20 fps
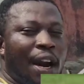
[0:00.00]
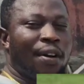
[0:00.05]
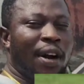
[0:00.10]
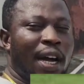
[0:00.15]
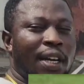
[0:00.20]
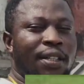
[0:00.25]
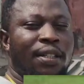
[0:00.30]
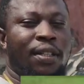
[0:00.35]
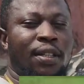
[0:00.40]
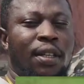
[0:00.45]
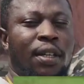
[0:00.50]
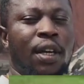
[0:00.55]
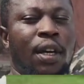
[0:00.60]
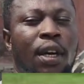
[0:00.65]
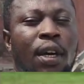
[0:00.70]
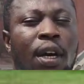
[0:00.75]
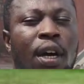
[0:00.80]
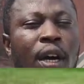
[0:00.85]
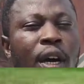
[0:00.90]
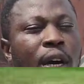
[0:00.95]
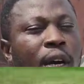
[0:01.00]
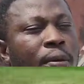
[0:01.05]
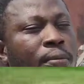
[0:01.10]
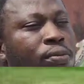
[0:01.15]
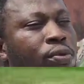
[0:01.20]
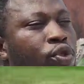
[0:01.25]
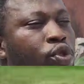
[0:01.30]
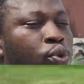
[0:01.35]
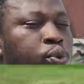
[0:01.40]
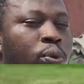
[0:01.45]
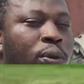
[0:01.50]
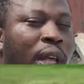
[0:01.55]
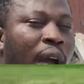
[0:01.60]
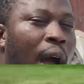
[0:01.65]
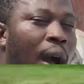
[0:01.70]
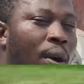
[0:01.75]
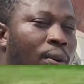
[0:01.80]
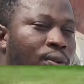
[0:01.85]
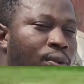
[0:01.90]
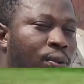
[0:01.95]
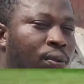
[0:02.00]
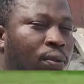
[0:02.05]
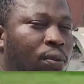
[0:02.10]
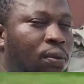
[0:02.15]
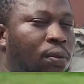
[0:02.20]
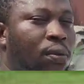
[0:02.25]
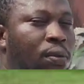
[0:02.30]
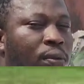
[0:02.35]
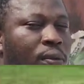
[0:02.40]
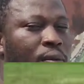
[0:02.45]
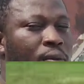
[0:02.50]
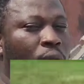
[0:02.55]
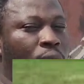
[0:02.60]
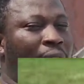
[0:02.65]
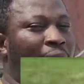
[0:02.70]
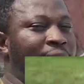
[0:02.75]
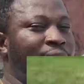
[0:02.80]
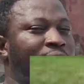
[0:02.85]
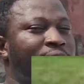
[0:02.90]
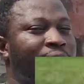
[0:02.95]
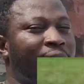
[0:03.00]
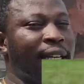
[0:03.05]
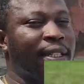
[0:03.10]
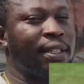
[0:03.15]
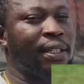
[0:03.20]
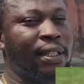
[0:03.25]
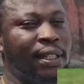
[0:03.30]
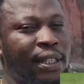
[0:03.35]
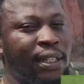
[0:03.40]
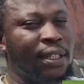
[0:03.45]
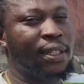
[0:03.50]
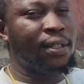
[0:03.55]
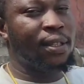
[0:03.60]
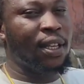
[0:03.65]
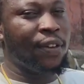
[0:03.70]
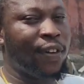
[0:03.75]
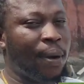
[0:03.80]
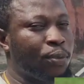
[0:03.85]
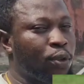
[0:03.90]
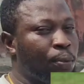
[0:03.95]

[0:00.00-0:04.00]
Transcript: around um, 2000 or 1996 if